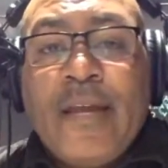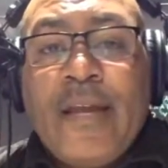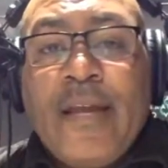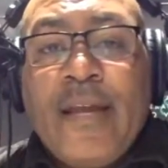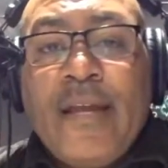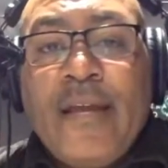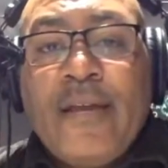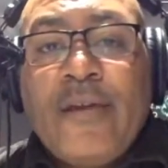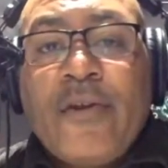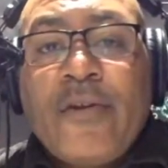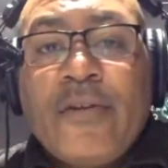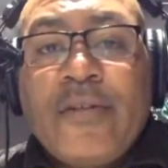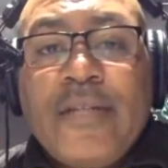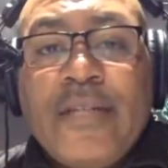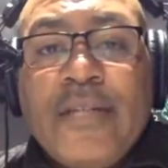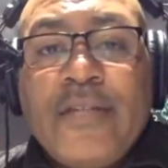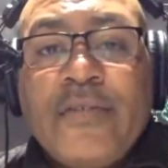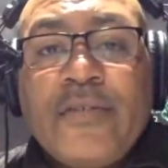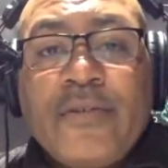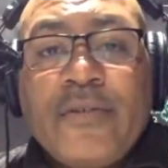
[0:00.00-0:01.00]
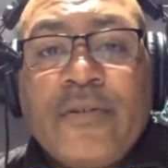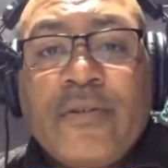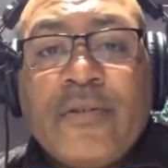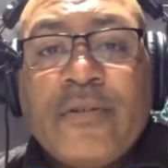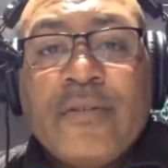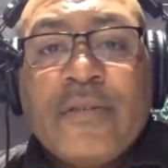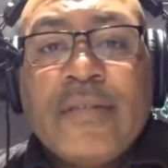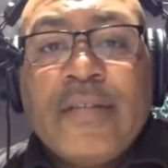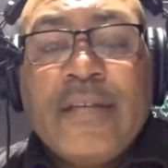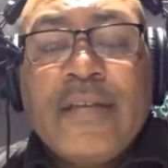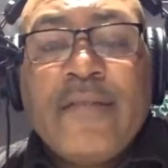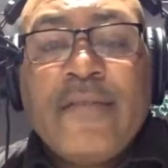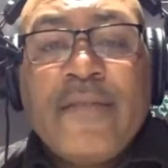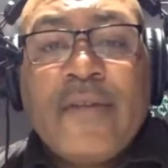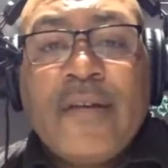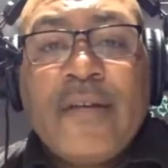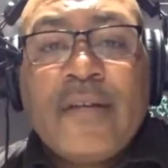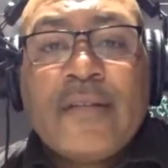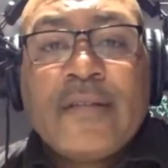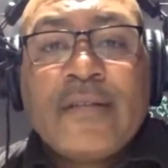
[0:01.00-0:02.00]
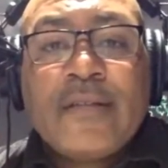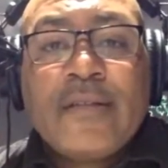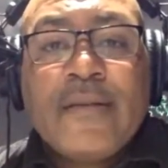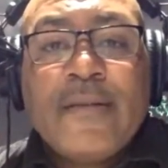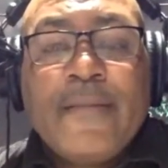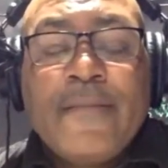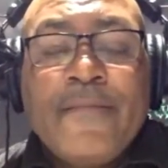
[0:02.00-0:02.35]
And our teachers give us